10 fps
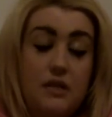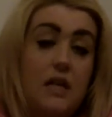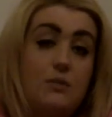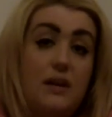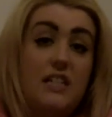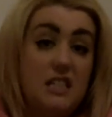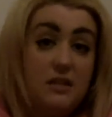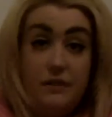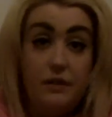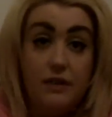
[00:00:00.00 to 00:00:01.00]
that's when I
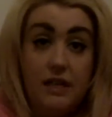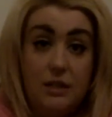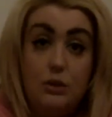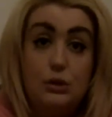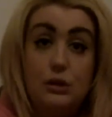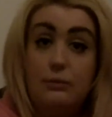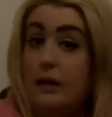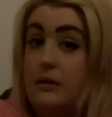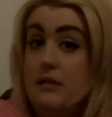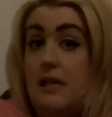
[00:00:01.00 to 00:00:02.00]
did feel ready to talk
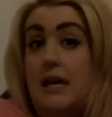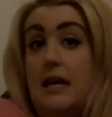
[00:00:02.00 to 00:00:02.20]
about it,